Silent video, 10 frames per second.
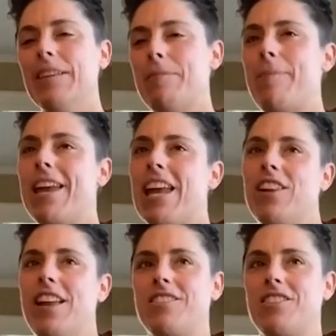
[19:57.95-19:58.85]
Maybe give
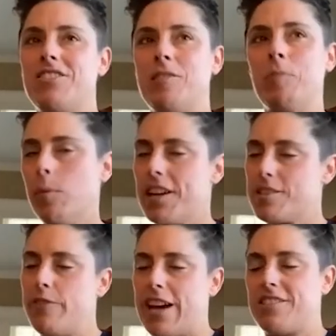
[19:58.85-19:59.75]
it like till some people get
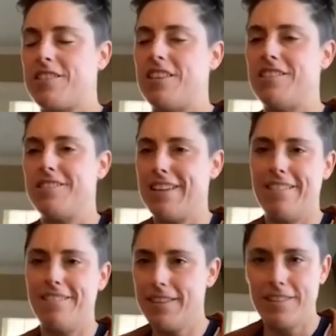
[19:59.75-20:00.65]
some vaccines. I don't know.